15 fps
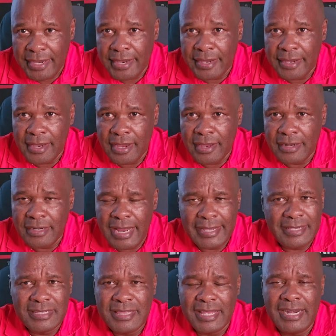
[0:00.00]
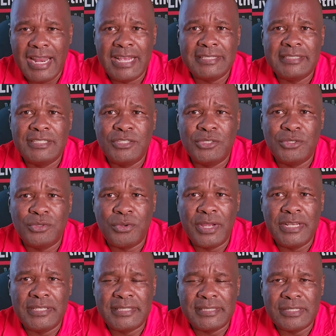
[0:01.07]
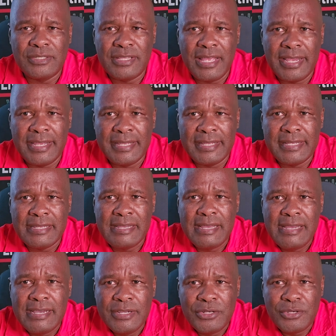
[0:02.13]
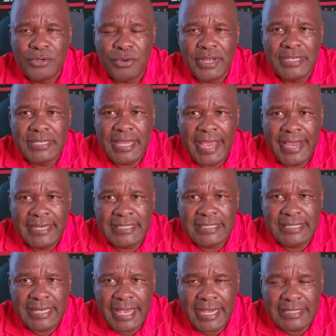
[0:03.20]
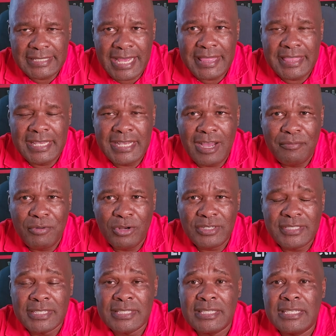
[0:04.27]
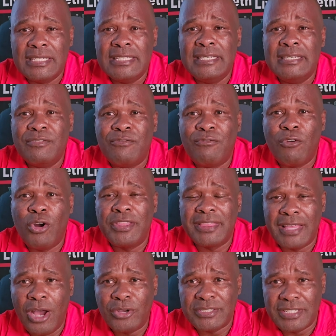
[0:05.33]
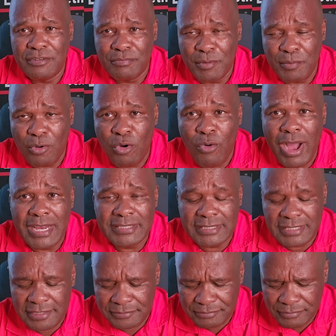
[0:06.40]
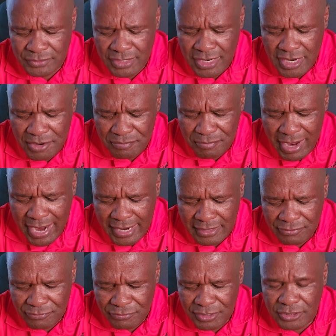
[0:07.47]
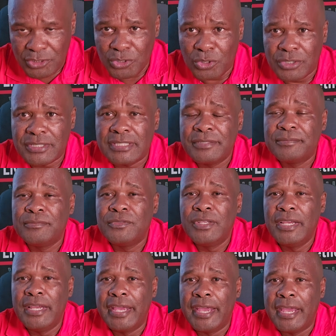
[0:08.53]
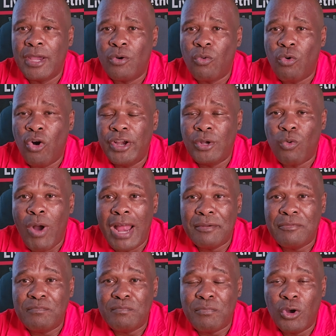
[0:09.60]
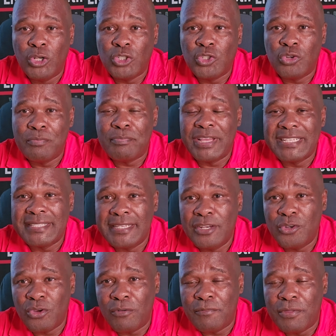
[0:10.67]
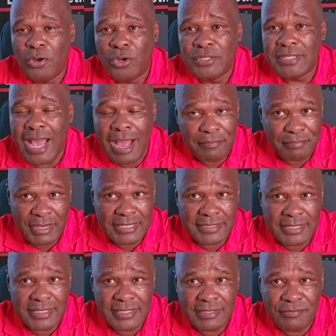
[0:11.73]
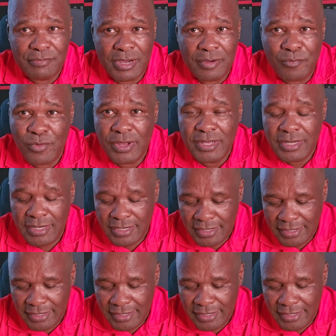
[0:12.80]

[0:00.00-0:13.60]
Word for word: Uh, uh, like in the last 20, uh, 28 days, I think about 64,000 people watched my videos. Uh, only 1.2% of those are based in Zimbabwe.